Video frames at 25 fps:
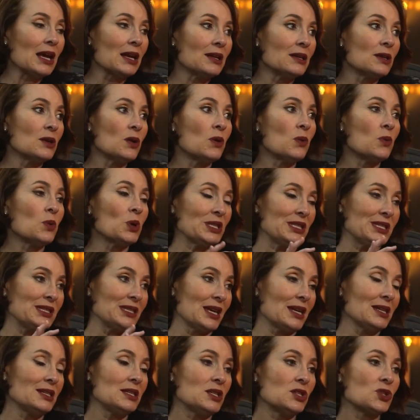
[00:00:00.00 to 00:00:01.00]
and what
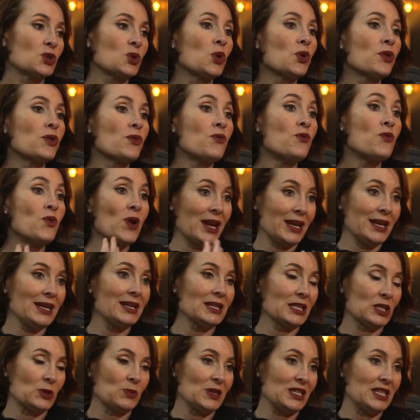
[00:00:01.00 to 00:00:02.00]
scientists call the
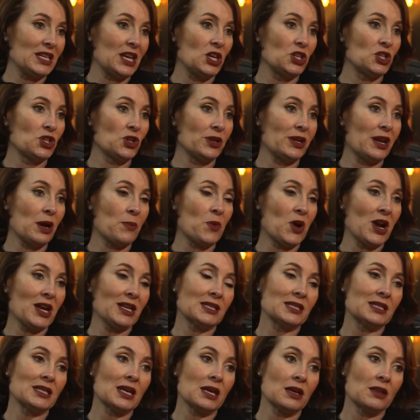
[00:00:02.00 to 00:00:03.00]
readiness potential in our
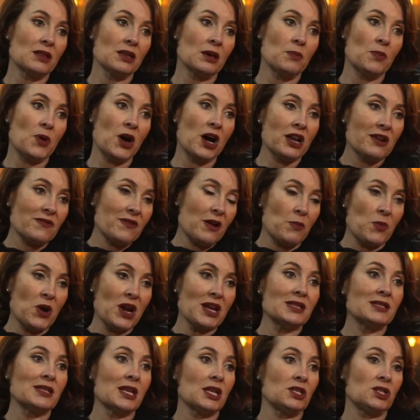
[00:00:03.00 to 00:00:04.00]
brains, the, the part of our
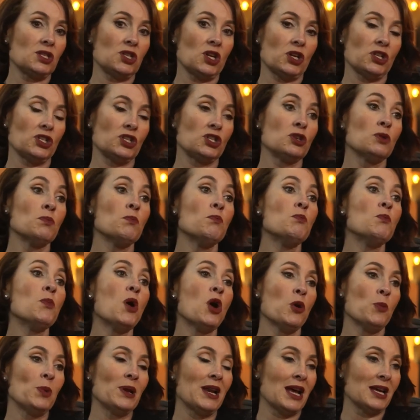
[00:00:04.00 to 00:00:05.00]
brains that starts to
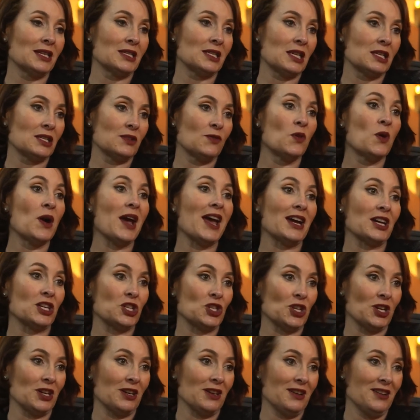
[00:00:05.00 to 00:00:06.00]
mobilize us for
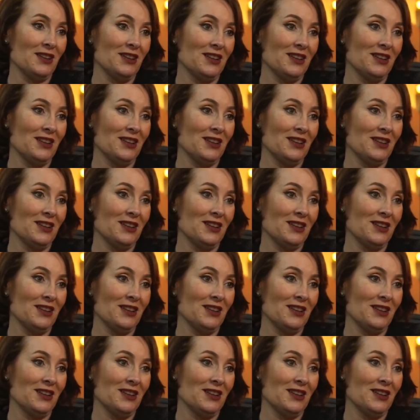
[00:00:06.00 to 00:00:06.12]
action,